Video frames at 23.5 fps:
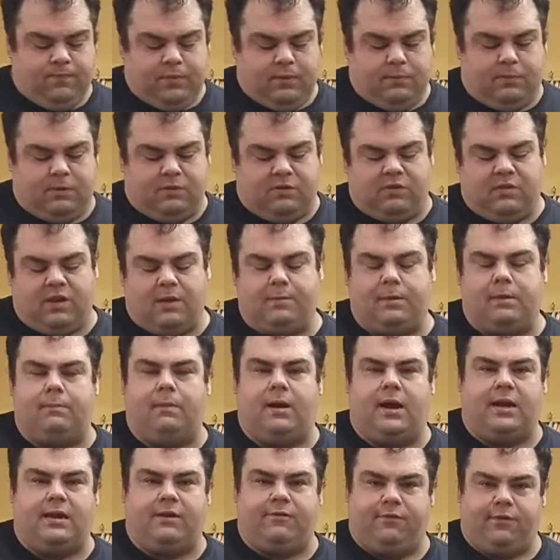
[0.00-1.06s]
But just keep in
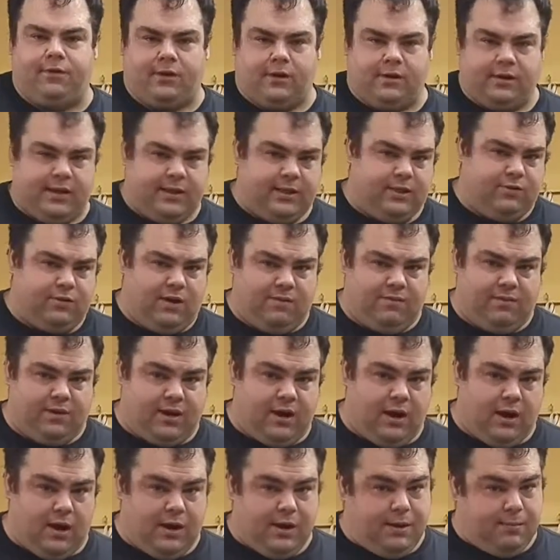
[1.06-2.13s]
mind, if you're going to daily drive the
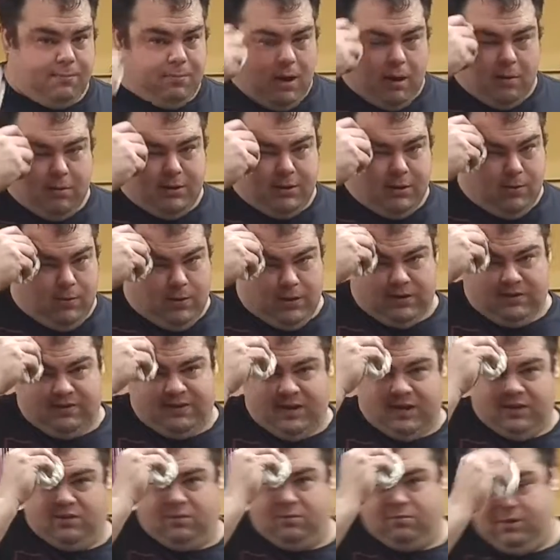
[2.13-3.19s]
car, you probably don't want a
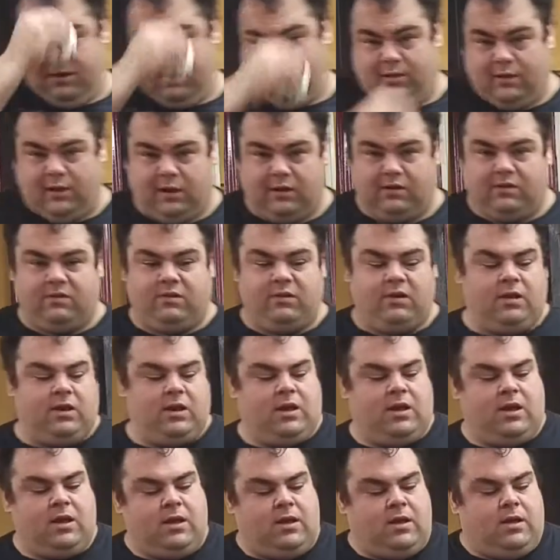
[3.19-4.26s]
stage 3 clutch.
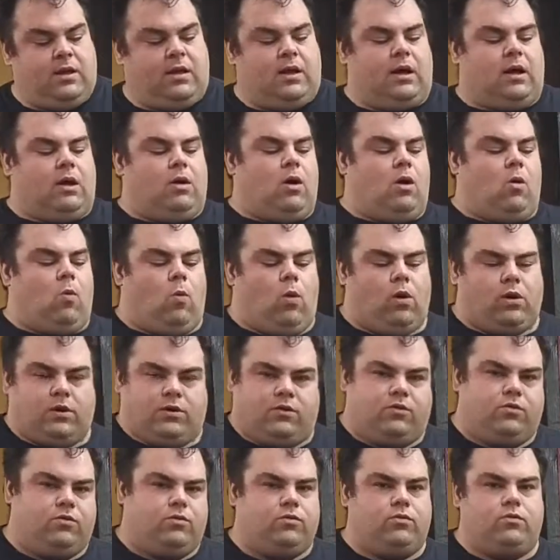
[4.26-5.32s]
A 1 or
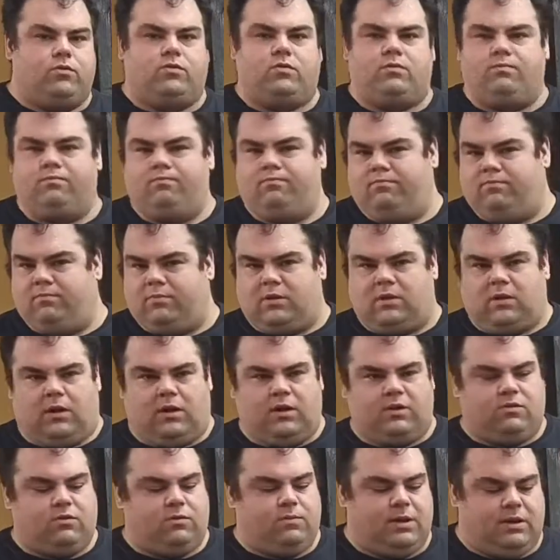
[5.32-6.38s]
2
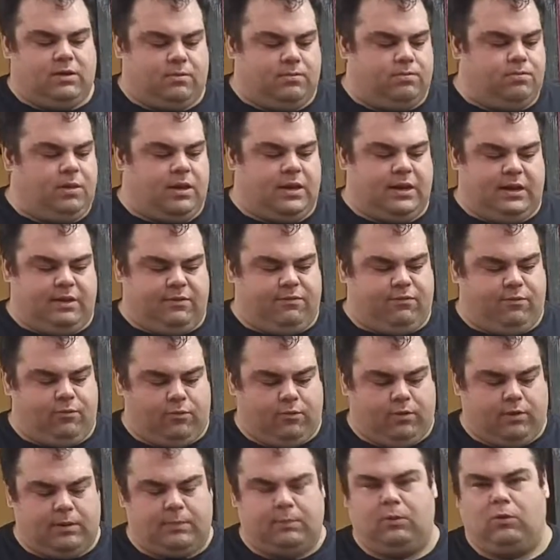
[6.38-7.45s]
clutch will be plenty
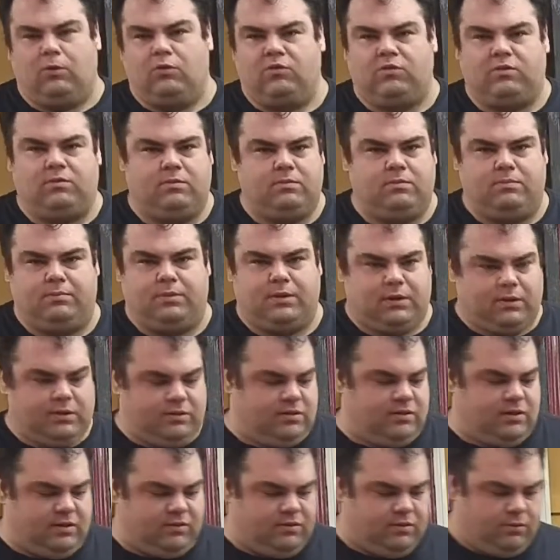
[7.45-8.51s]
for most builds,
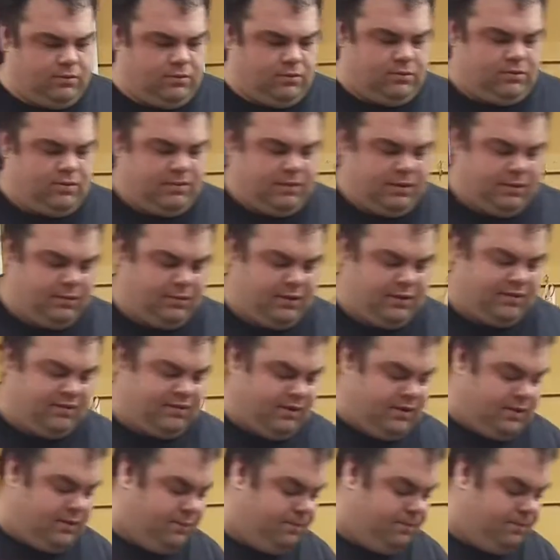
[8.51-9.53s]
unless you're going with something crazy.